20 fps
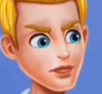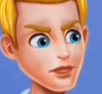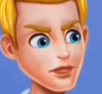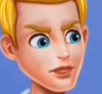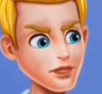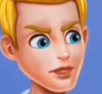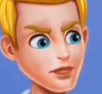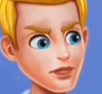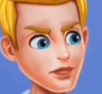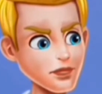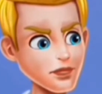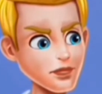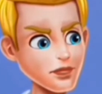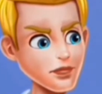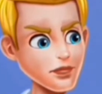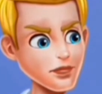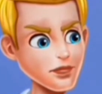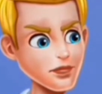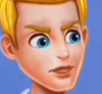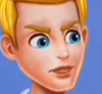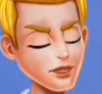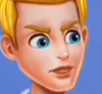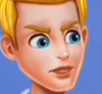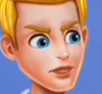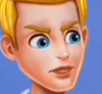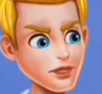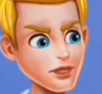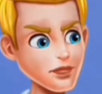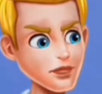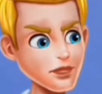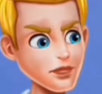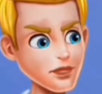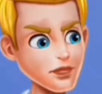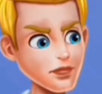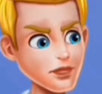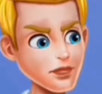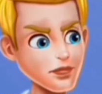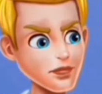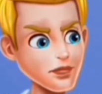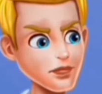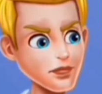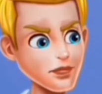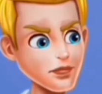(silent)